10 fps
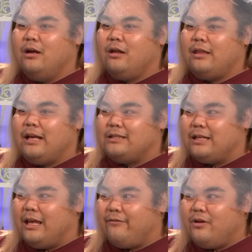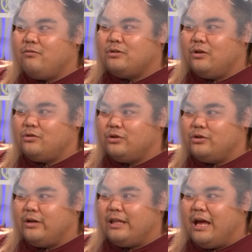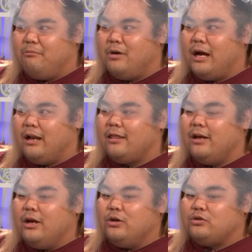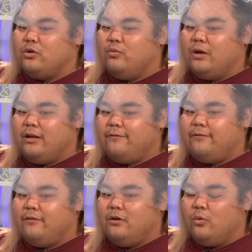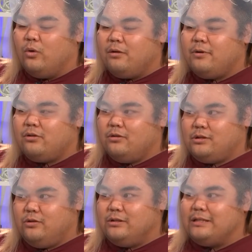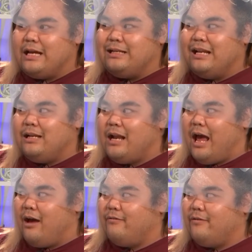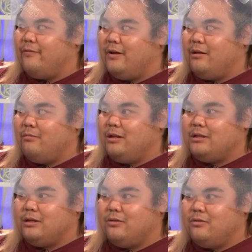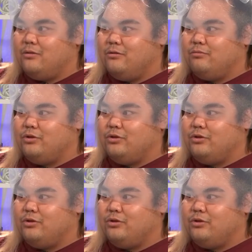Thanksgiving was also during that month. Yeah. So what what about those students that didn't have a family to go home